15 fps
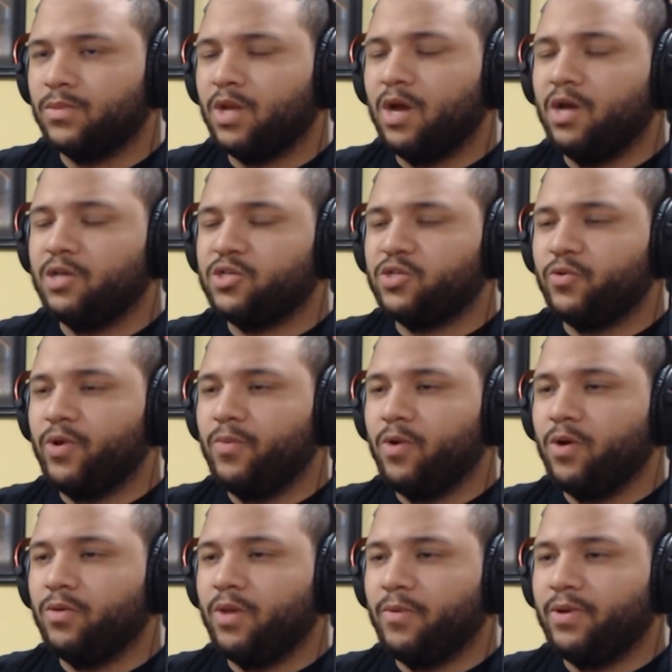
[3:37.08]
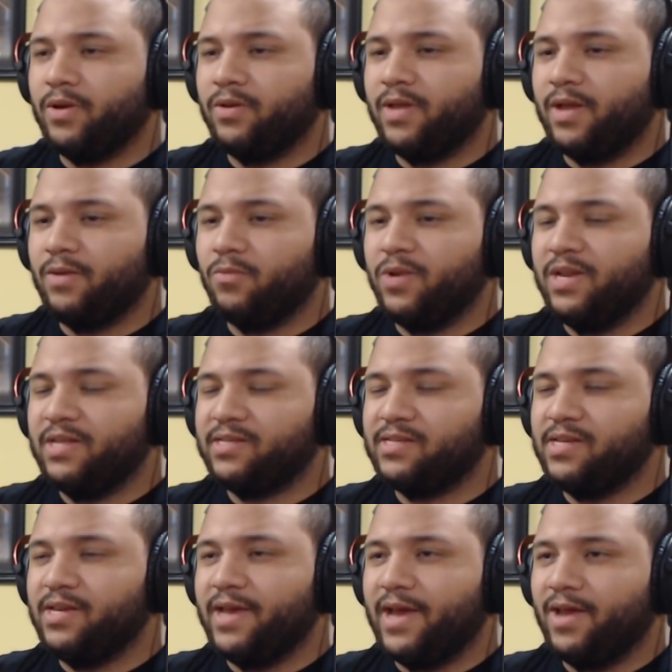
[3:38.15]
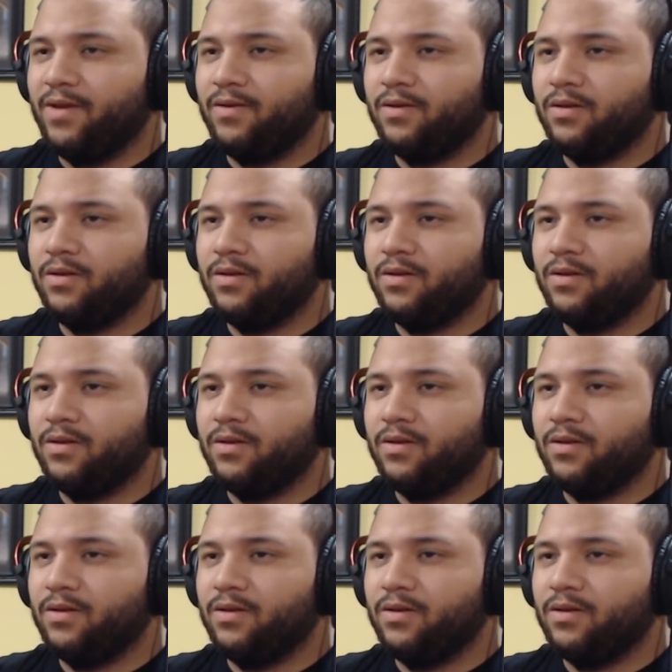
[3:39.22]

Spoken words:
Oh, there's three more that we didn't see yet.